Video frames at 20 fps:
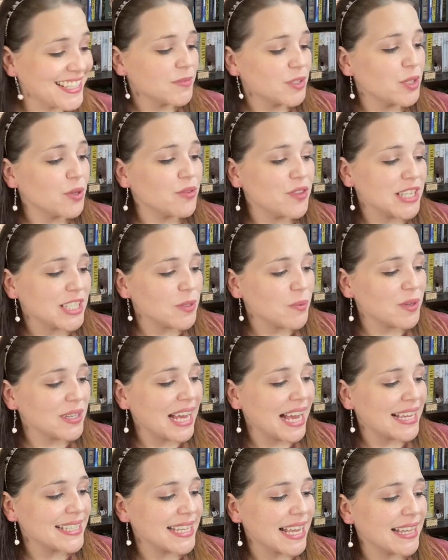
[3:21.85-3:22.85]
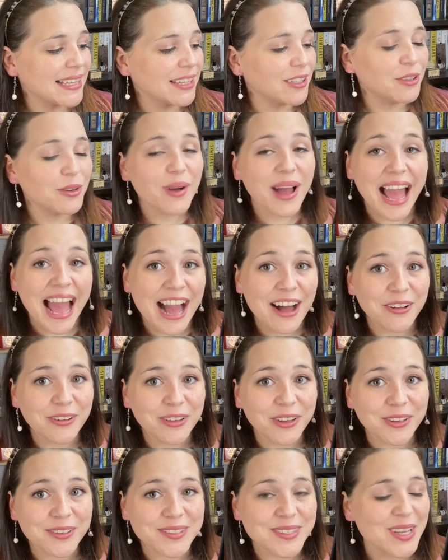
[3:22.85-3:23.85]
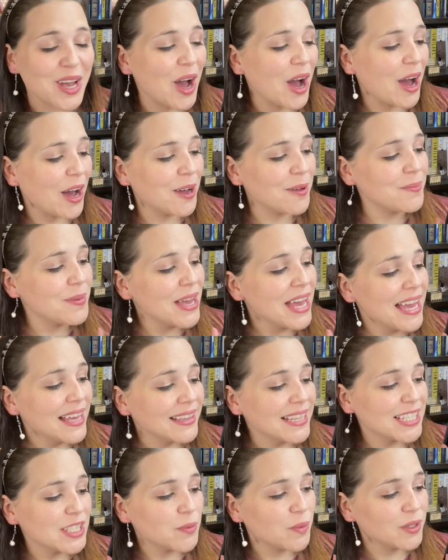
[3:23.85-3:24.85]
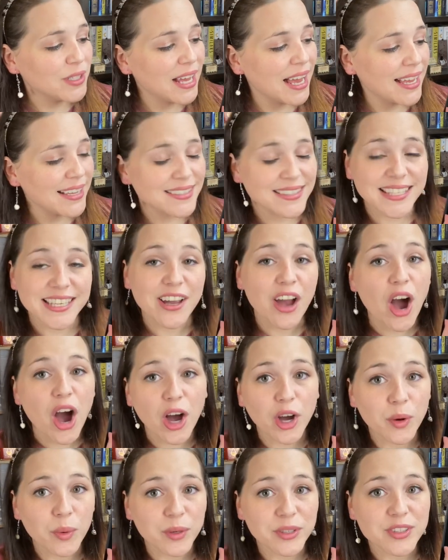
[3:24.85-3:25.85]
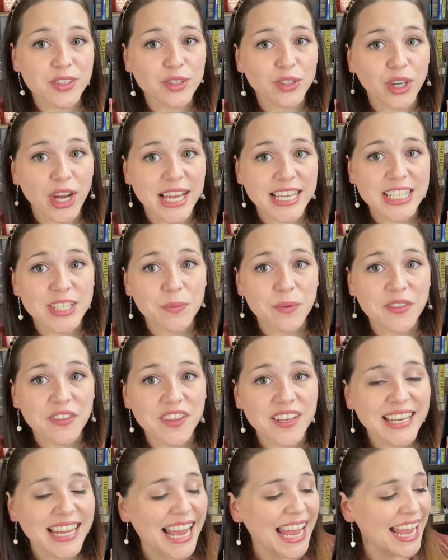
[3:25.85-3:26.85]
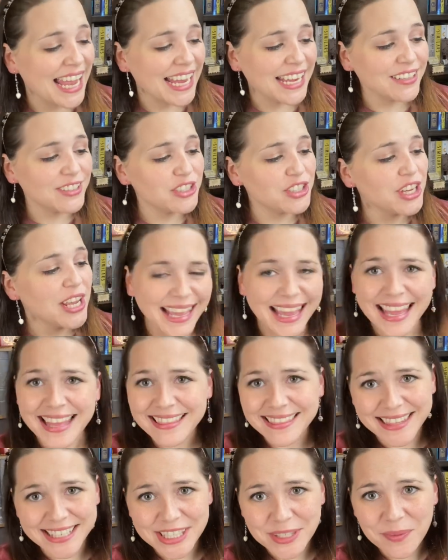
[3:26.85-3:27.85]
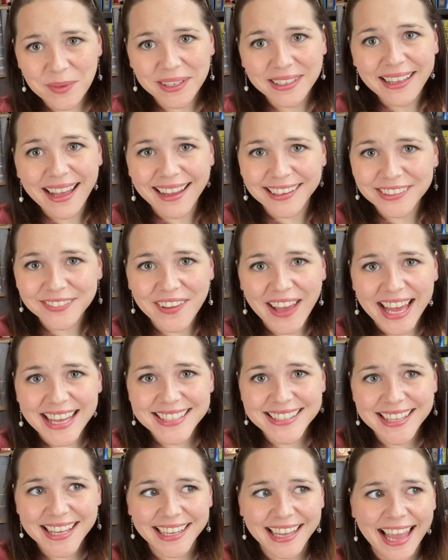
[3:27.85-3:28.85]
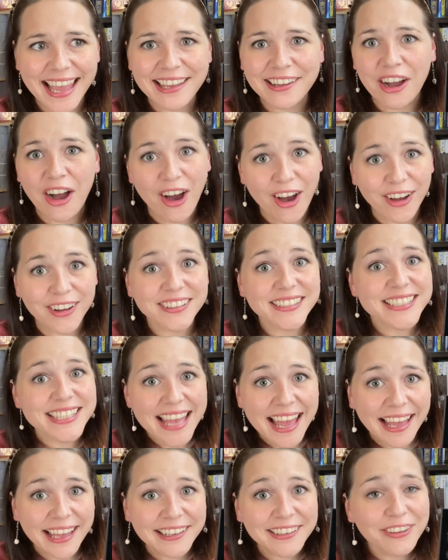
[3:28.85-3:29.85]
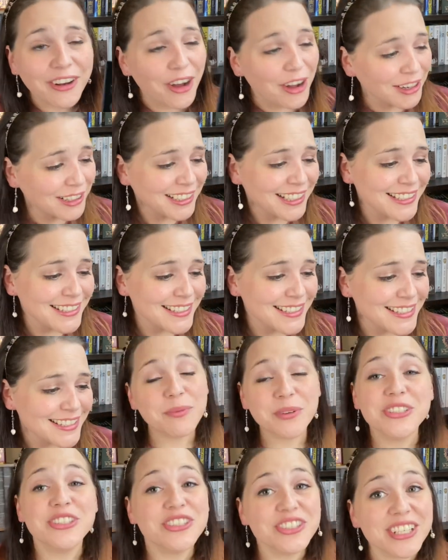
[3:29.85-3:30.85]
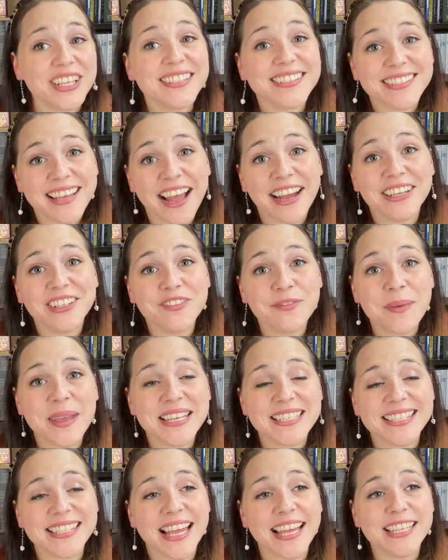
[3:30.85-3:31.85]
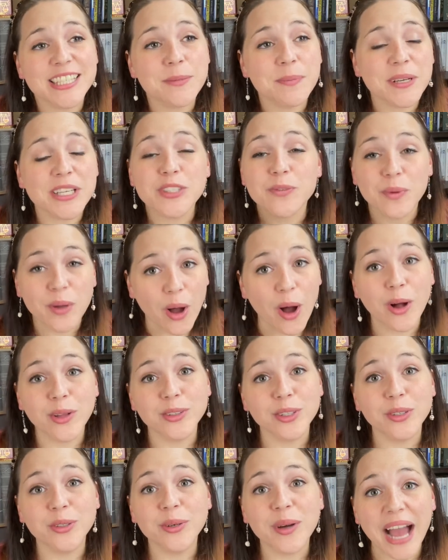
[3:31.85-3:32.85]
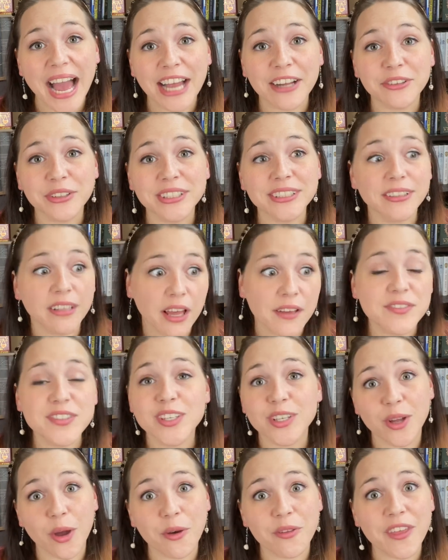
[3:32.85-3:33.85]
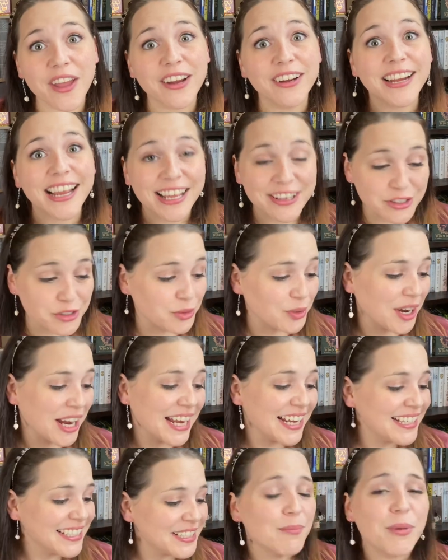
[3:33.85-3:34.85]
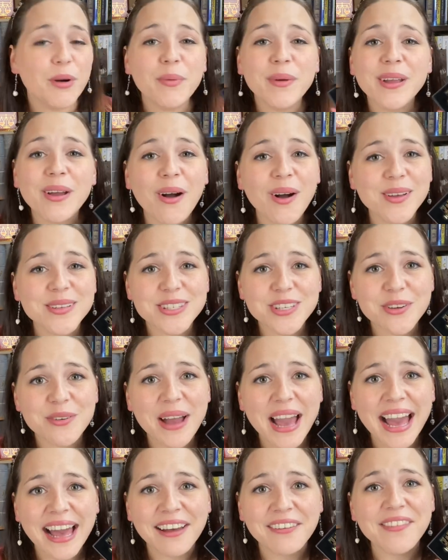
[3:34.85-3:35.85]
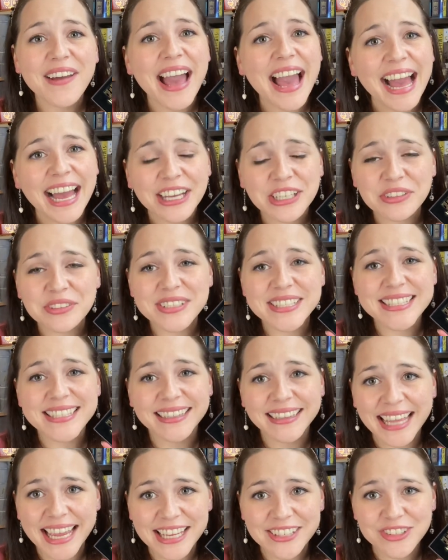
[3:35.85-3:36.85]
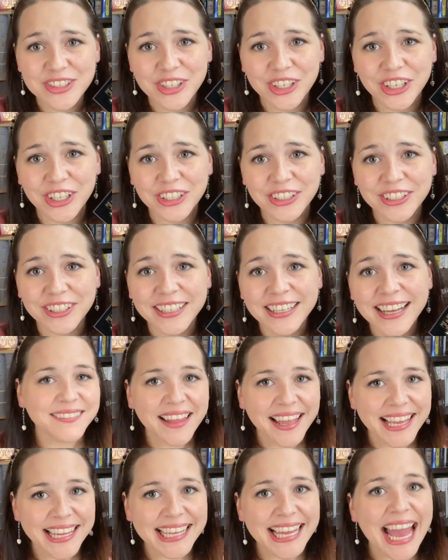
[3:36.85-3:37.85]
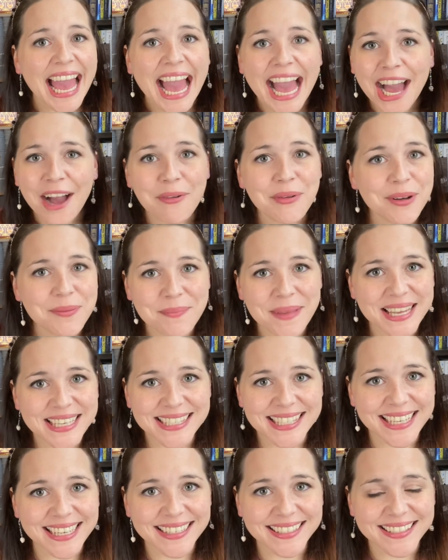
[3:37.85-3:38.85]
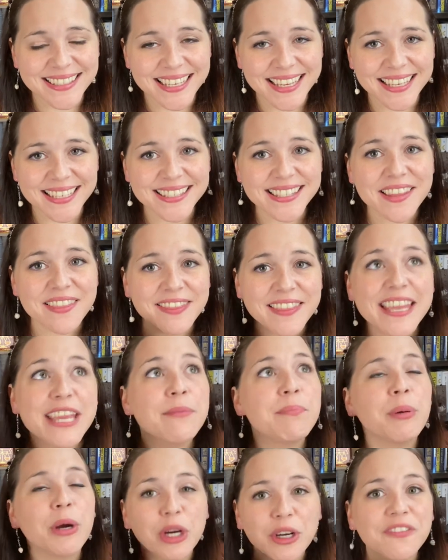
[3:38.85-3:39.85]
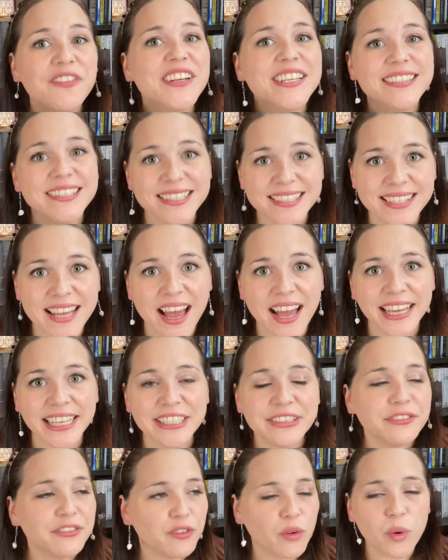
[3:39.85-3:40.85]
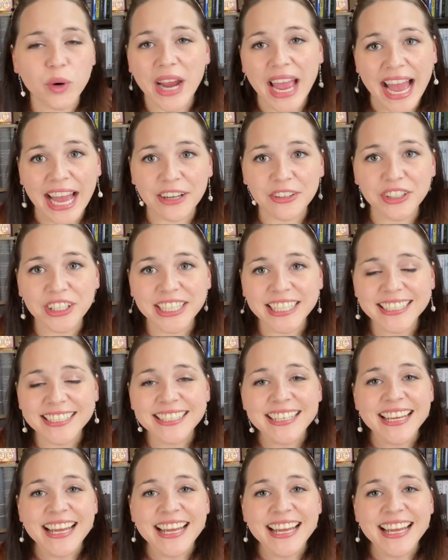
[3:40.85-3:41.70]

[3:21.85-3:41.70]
So this one has a little owl on top. This one has the Hogwarts crest with an H. And this one kind of has like a hog's head on it, which does kind of make sense because we all know Hagrid loves to go there and drink. But we also have Hagrid's lantern. Like, how amazing is this? The perfect design for Hagrid.